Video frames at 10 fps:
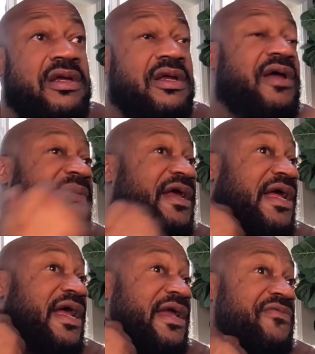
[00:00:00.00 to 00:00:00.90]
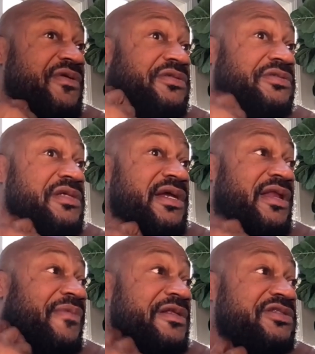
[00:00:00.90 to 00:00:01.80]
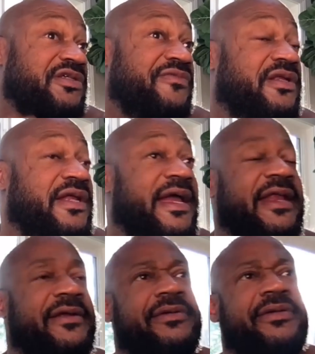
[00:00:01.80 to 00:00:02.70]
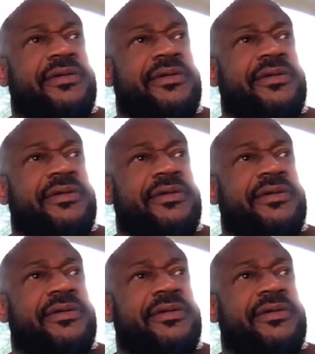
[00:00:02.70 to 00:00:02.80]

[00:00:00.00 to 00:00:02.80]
I got a bunch of stuff because